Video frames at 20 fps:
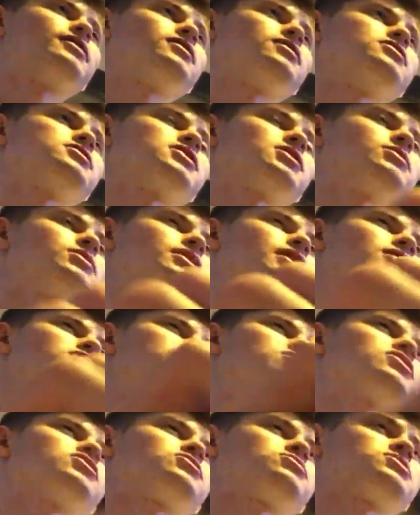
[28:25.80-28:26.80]
something Games
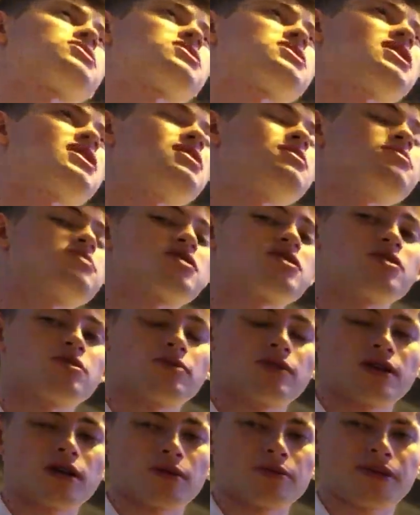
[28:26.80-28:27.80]
Workshop seems to do
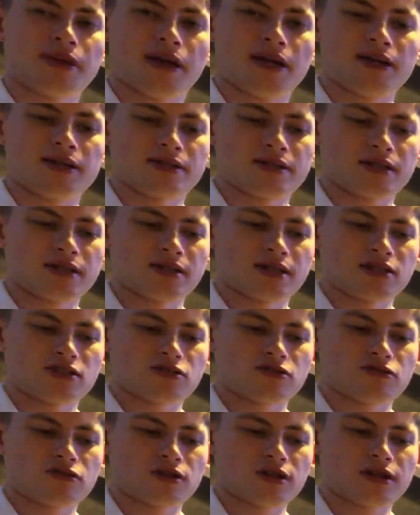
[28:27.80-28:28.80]
with the updates is they
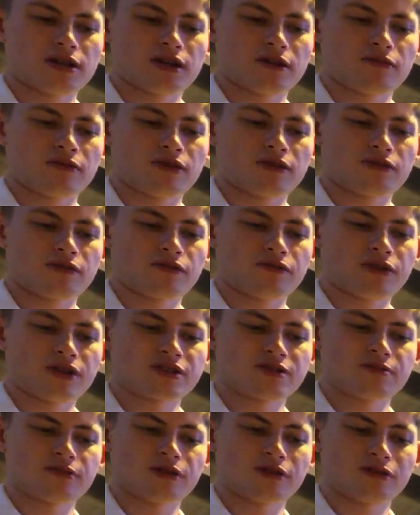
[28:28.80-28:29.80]
try and get rid of
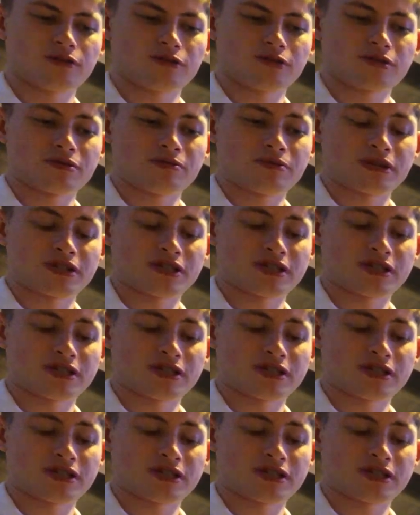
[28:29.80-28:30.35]
the resin models.